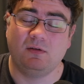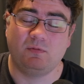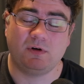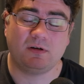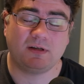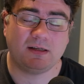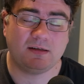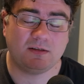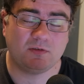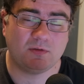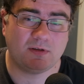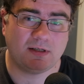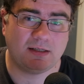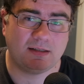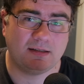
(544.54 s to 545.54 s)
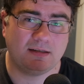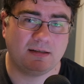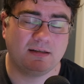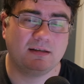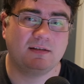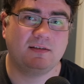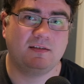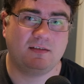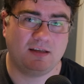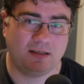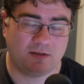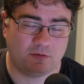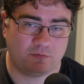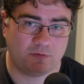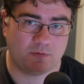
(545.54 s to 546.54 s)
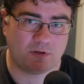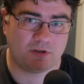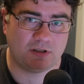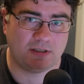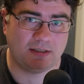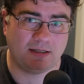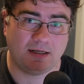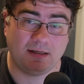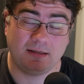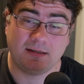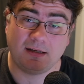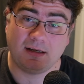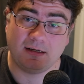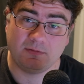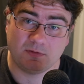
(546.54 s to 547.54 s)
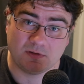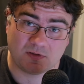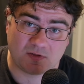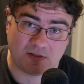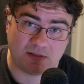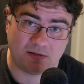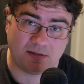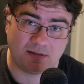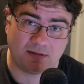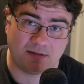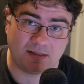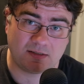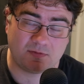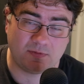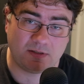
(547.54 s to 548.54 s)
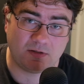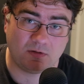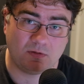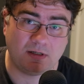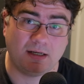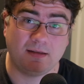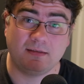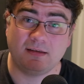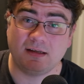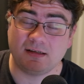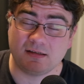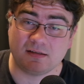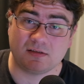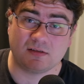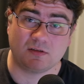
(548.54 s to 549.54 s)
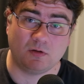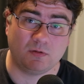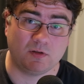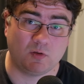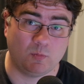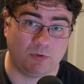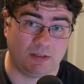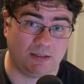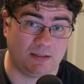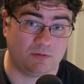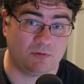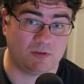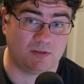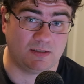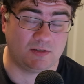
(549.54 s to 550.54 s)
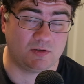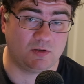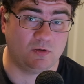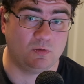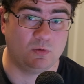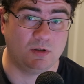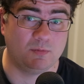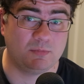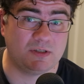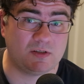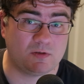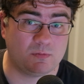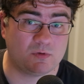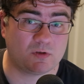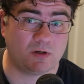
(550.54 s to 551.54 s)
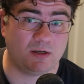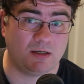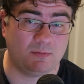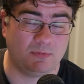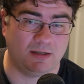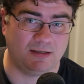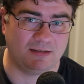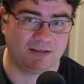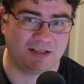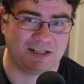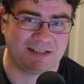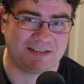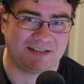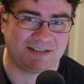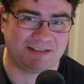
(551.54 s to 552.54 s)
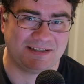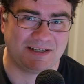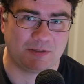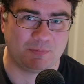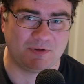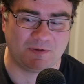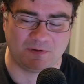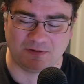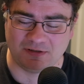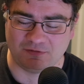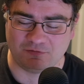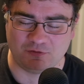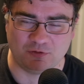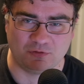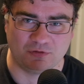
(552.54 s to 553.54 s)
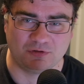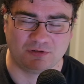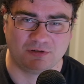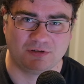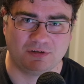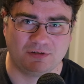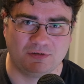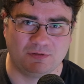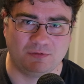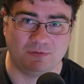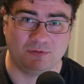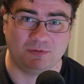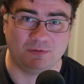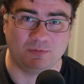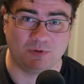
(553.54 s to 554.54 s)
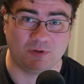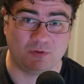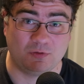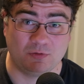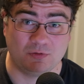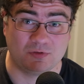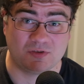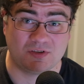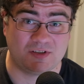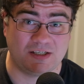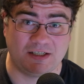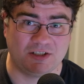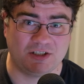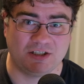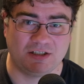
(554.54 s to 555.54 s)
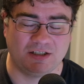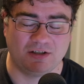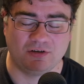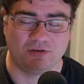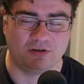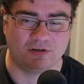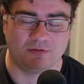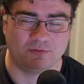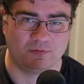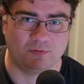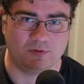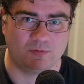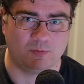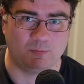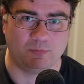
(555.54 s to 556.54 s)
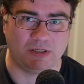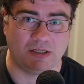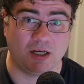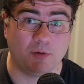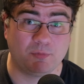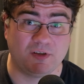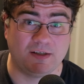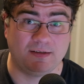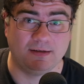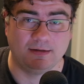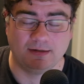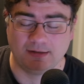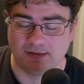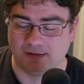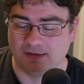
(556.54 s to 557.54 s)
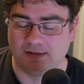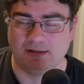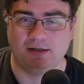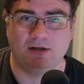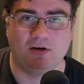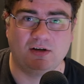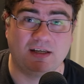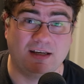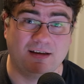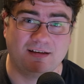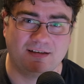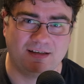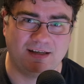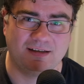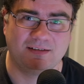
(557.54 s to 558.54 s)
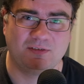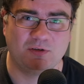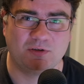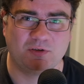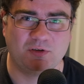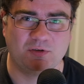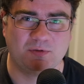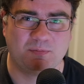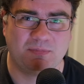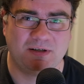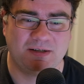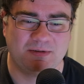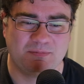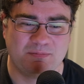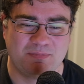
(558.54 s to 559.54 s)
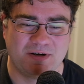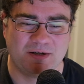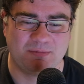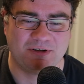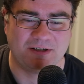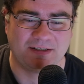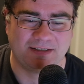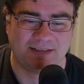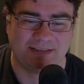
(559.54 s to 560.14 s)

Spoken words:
we are getting to the end. Thank you for watching, and I will see you in the next video, and that is going to be interesting. So please subscribe and click that like button if you want to stay in touch or be updated. Okay, yeah, talk to you. Bye bye.